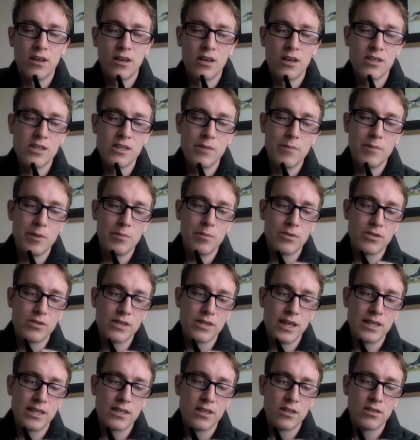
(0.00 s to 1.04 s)
Some people
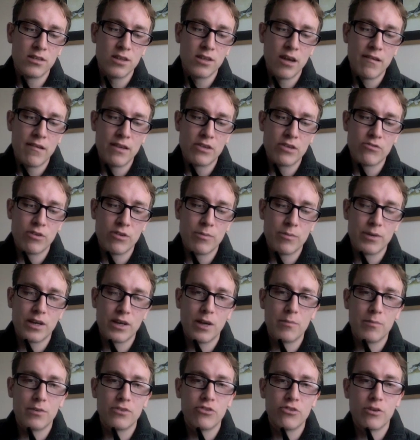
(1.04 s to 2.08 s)
say to direct drip a
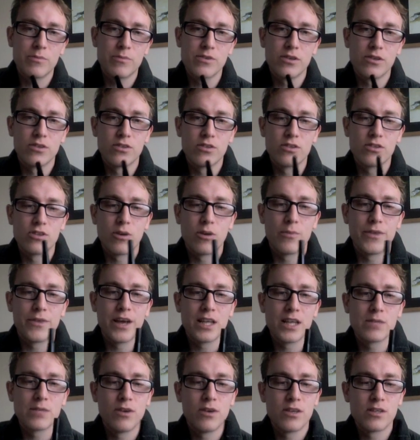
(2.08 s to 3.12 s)
couple of drips onto the top of the
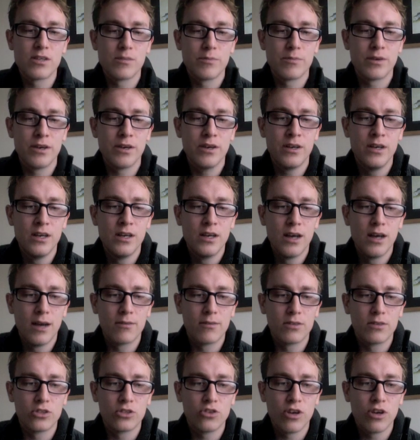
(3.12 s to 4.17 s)
atomizer, but I'm
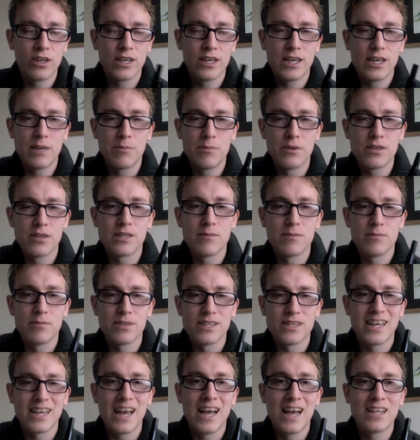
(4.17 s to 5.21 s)
going to try and keep it as simple
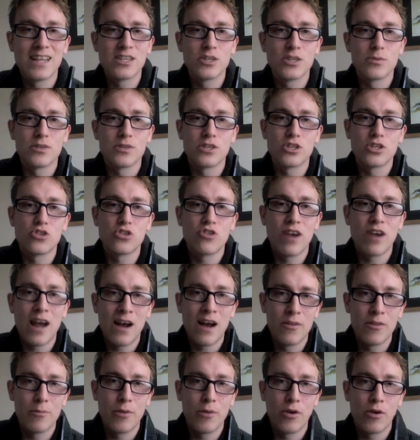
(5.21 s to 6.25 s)
as I can, so it's a straight out
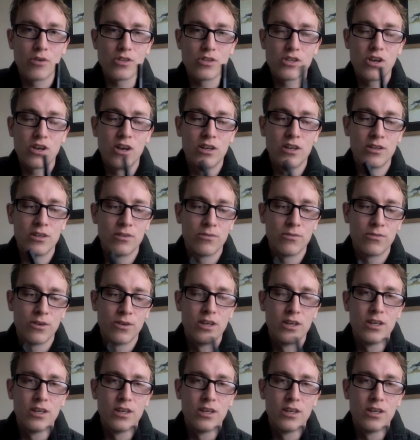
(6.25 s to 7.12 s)
of the box kind of